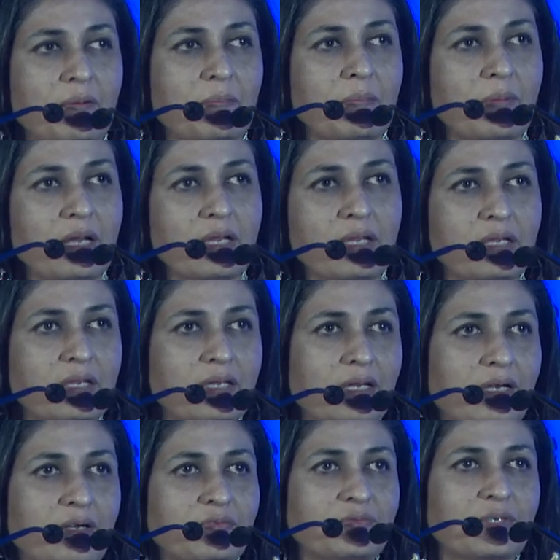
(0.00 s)

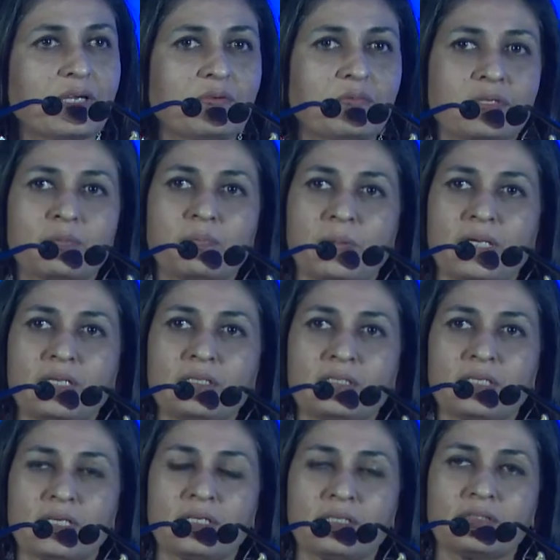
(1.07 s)
My affair with
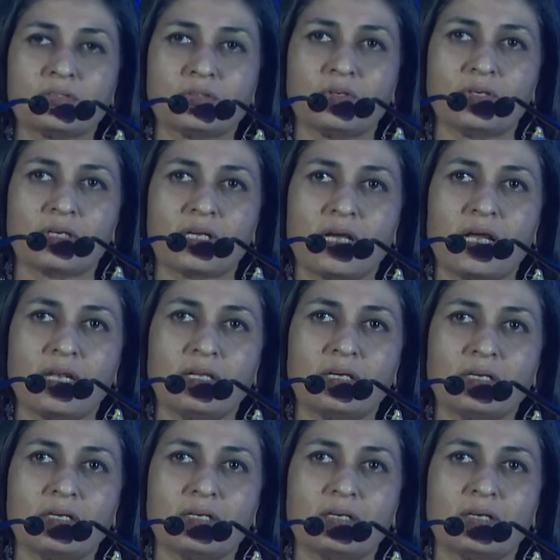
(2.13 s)
paintings or
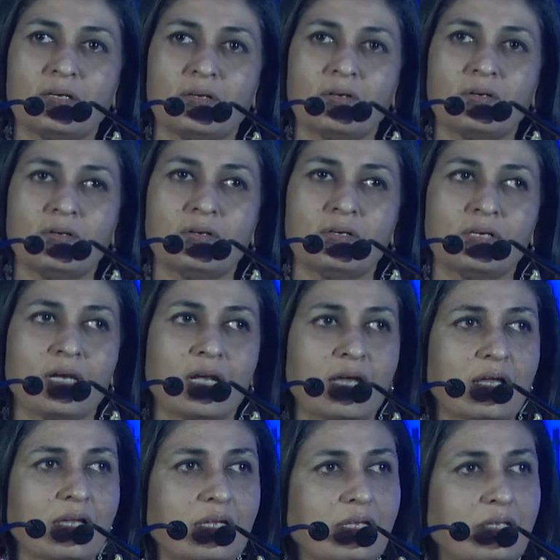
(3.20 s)
color or
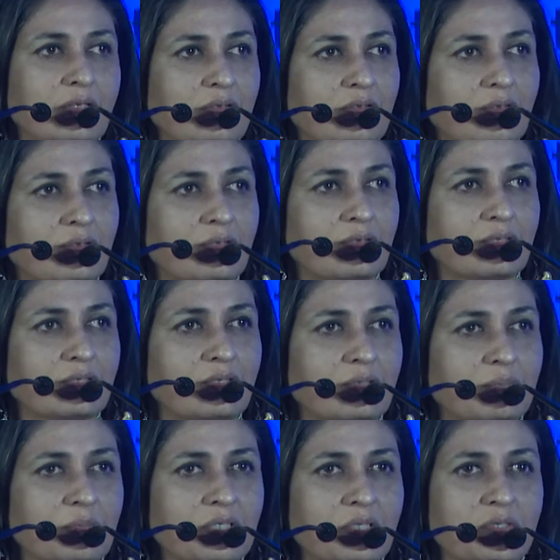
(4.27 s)
line or
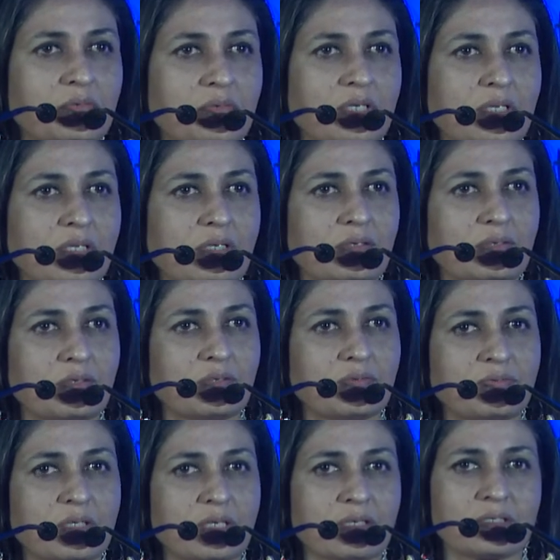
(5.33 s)
the mystery
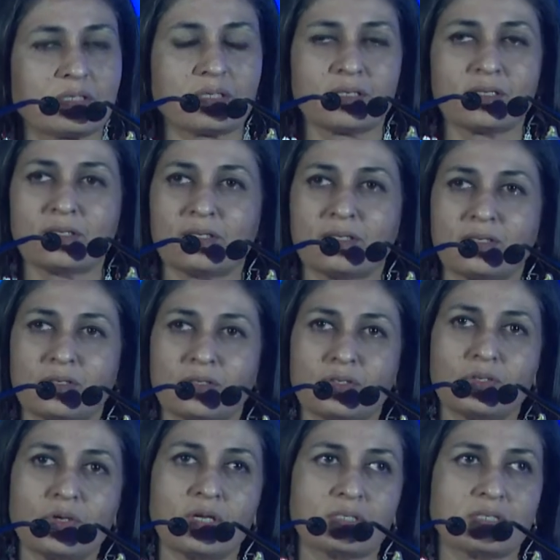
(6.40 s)
of that
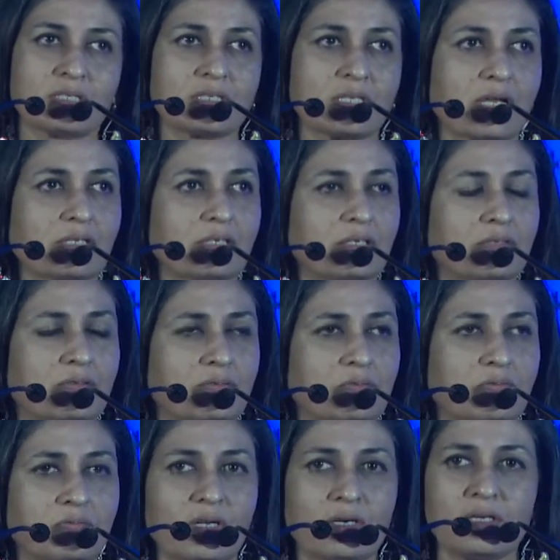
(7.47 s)
dot started
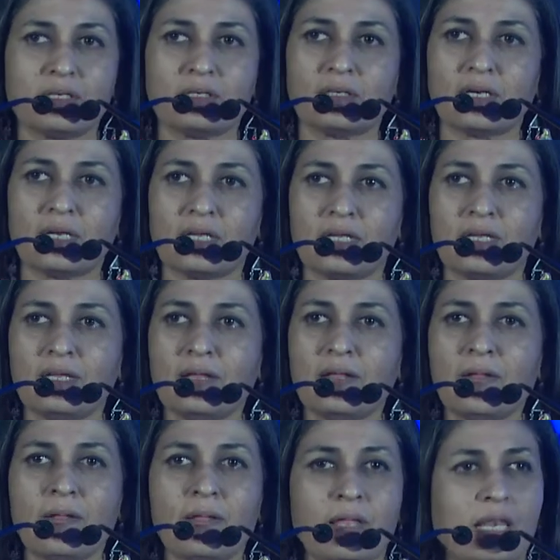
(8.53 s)
very early,
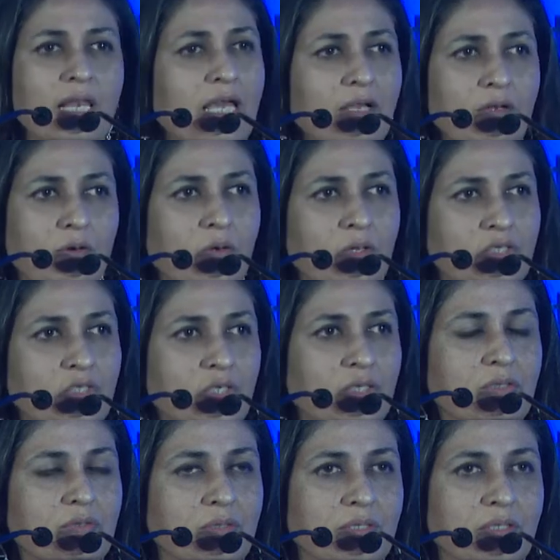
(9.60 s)
like all
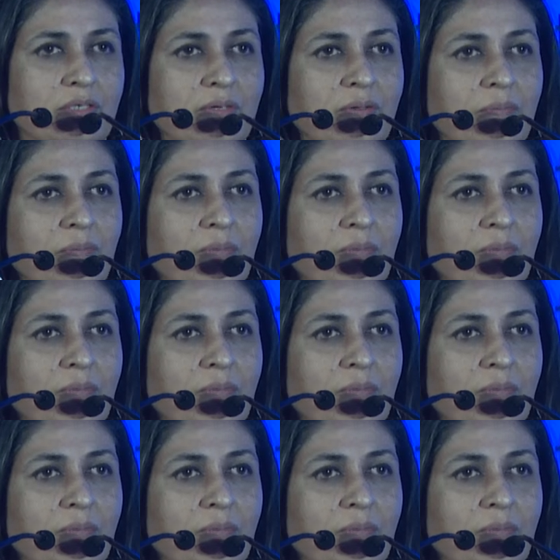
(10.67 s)
children.